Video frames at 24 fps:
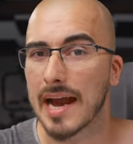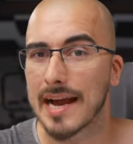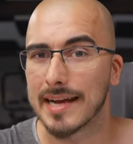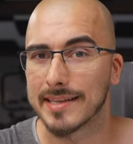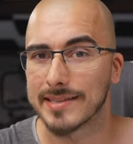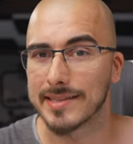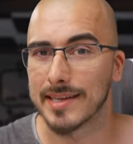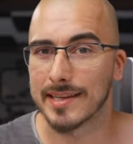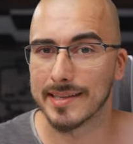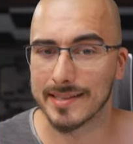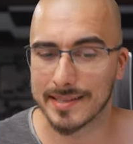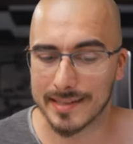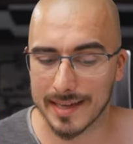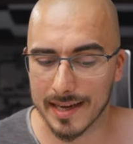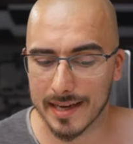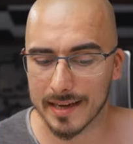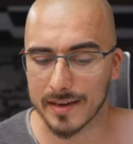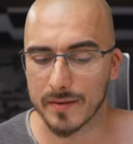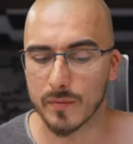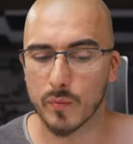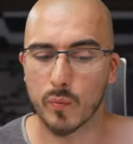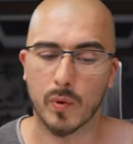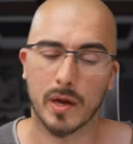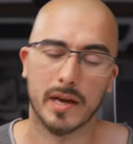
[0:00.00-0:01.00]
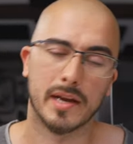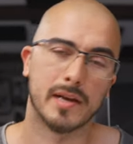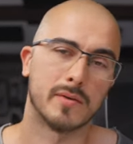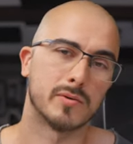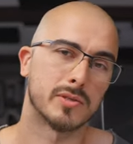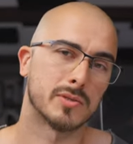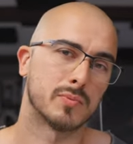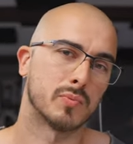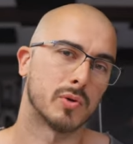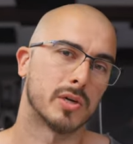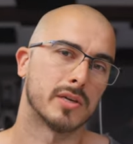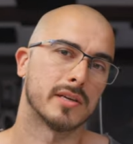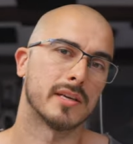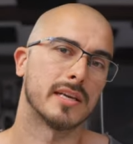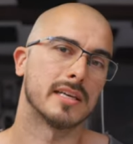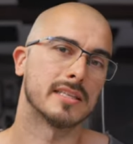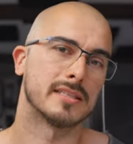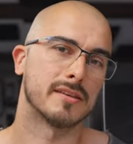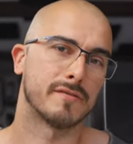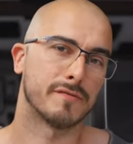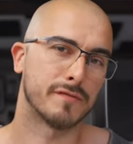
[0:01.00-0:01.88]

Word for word: as I did when I was working as a